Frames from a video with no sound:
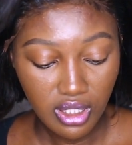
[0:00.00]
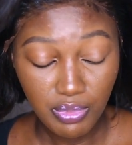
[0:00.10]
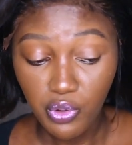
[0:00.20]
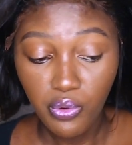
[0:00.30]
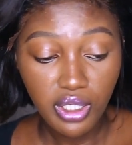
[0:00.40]
I'm
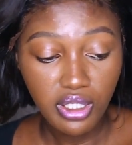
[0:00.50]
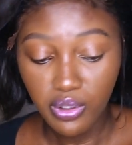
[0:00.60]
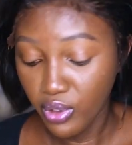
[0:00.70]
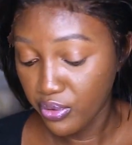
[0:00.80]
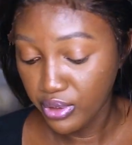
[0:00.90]
not going
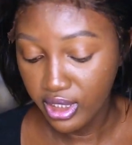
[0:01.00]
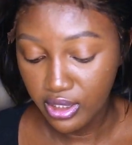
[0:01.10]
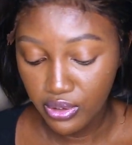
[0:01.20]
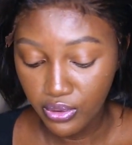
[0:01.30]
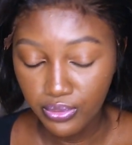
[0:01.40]
anywhere really,
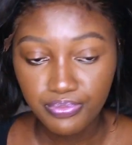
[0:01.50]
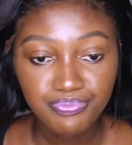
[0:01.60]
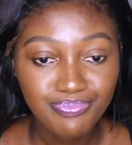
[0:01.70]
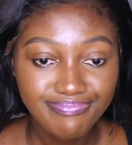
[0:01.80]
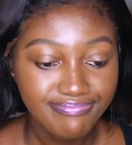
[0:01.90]
so
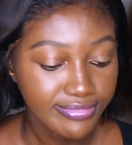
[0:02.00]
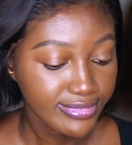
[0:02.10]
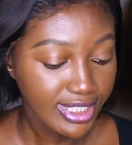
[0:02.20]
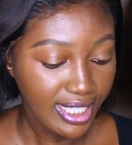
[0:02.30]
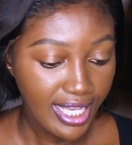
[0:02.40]

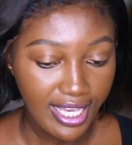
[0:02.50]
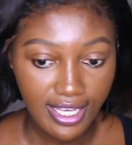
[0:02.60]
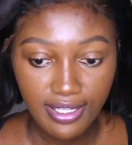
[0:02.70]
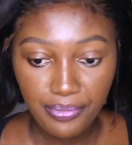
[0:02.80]
yeah.